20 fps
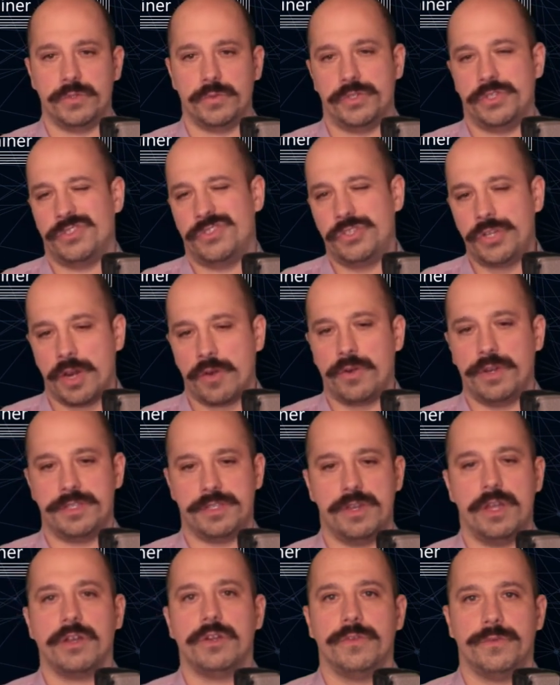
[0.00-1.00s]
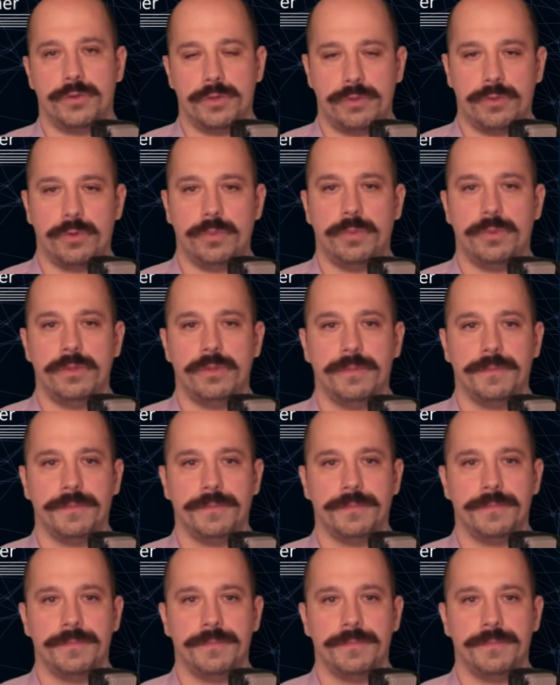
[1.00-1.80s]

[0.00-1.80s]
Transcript: which generally is not good for throughput.